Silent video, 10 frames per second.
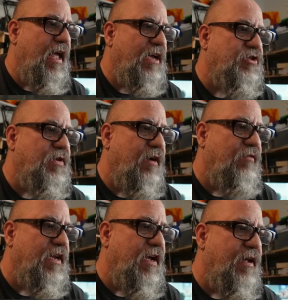extra
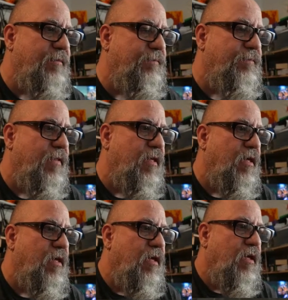every time.
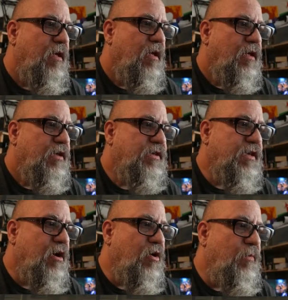
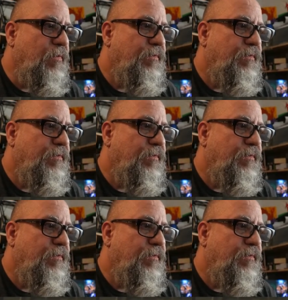So,